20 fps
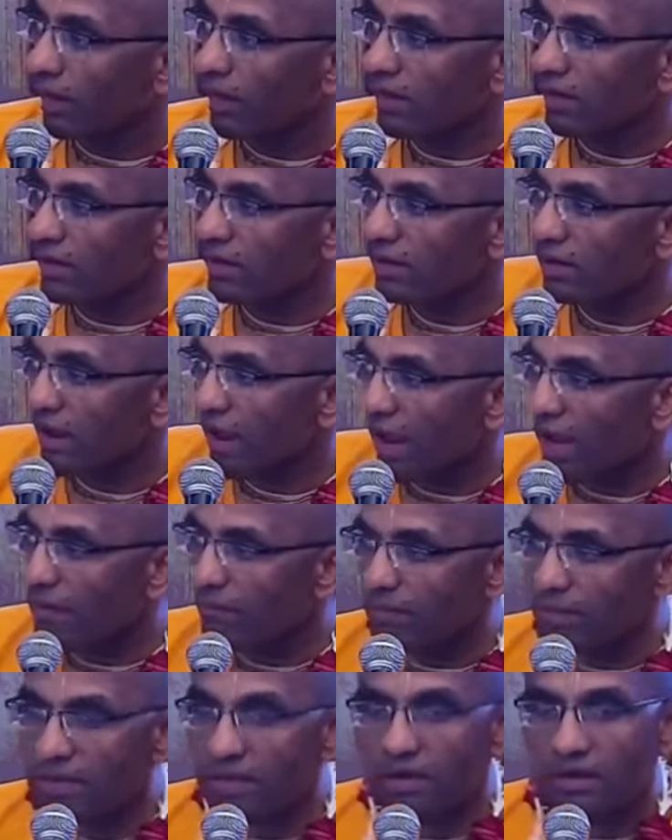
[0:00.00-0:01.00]
In
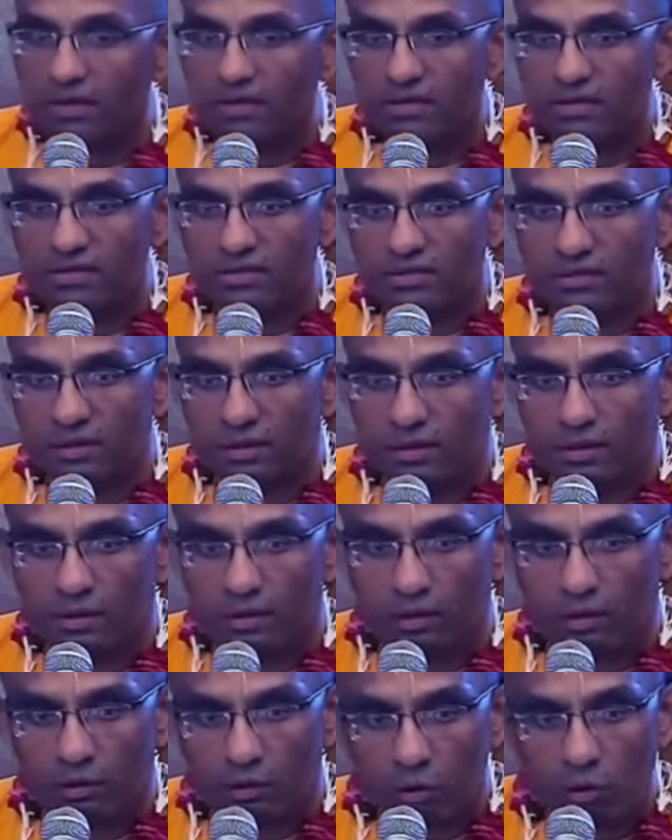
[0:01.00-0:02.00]
helping us
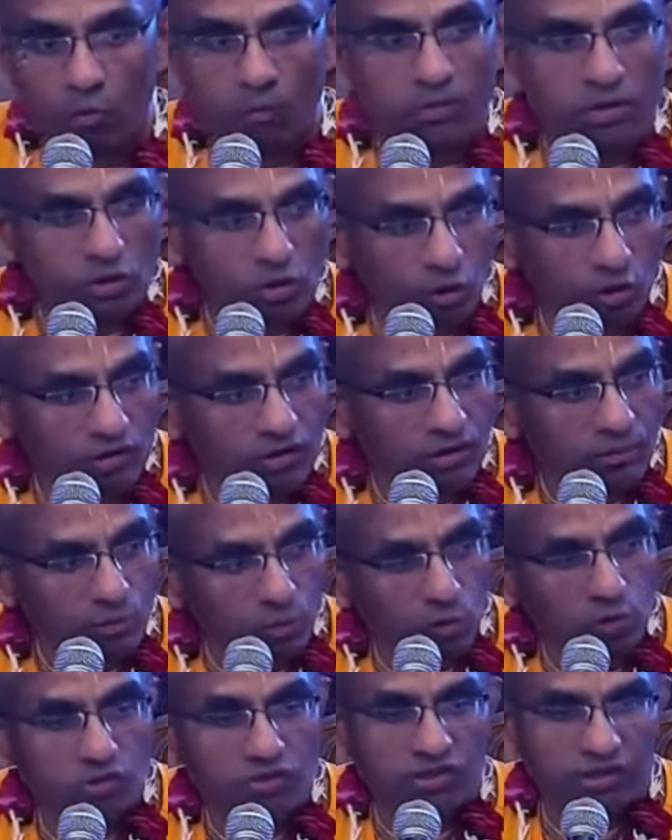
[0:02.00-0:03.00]
go beyond the
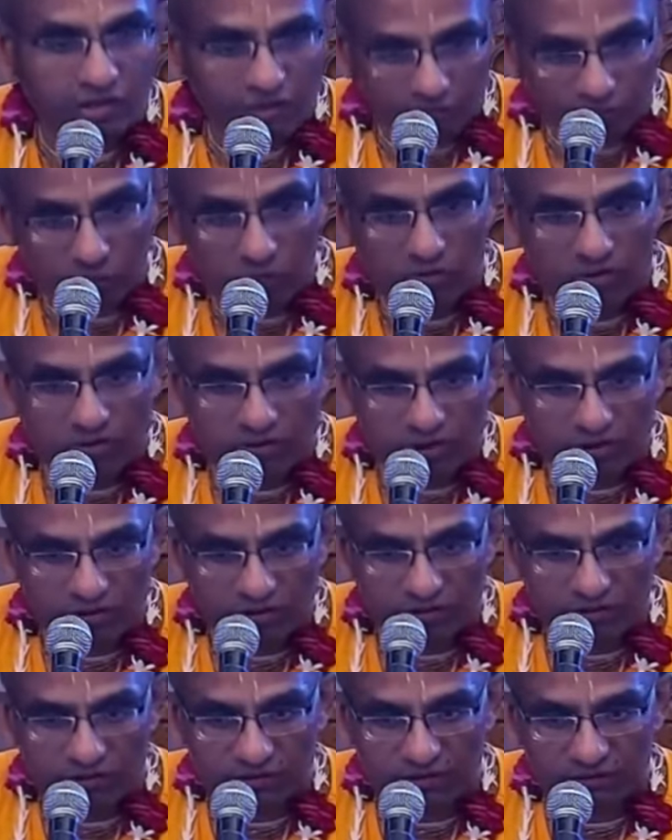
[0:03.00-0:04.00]
modes that influence
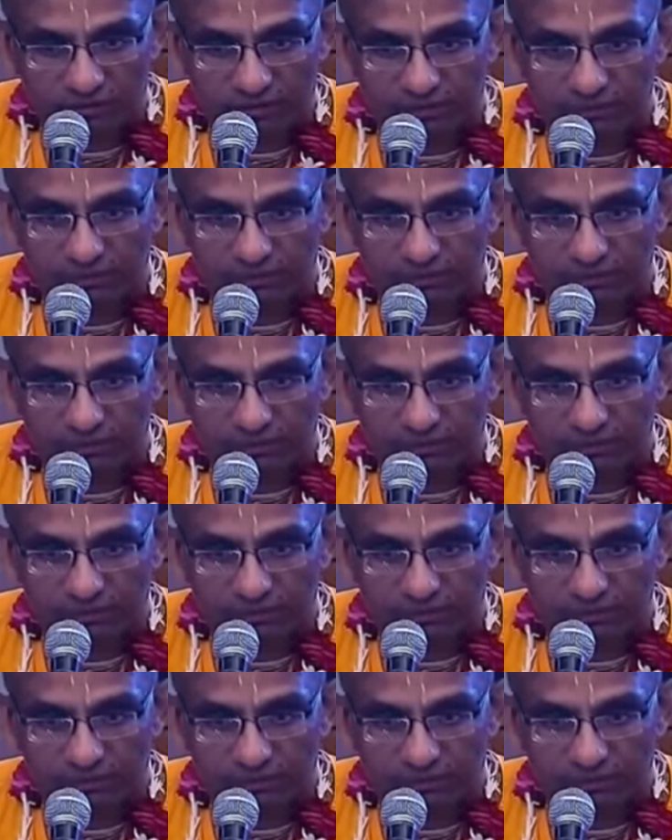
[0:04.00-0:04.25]
us.